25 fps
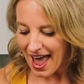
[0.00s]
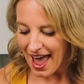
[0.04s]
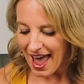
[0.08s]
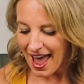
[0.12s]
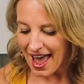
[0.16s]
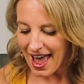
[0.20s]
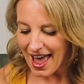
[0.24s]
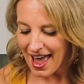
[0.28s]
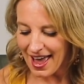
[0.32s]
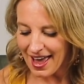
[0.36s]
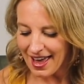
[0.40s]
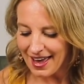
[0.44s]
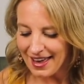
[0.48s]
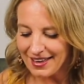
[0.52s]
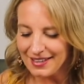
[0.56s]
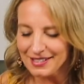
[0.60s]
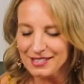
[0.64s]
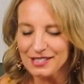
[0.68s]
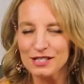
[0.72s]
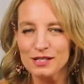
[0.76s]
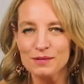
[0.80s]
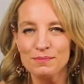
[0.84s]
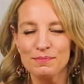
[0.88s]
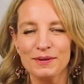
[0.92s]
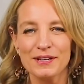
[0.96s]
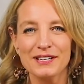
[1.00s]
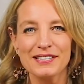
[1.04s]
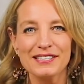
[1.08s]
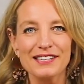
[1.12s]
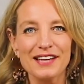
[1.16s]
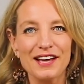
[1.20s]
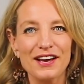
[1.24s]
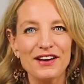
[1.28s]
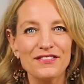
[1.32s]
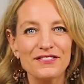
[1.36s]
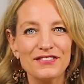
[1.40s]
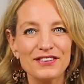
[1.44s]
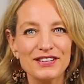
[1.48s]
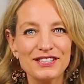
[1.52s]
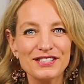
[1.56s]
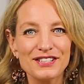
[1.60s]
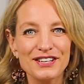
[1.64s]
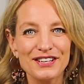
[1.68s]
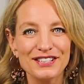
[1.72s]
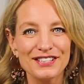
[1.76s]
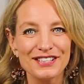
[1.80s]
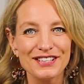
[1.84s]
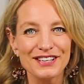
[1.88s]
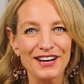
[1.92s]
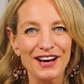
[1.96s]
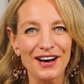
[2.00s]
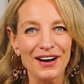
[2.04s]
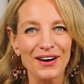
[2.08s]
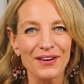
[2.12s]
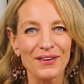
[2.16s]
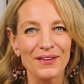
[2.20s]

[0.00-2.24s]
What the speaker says: And Spritz Life is good to go.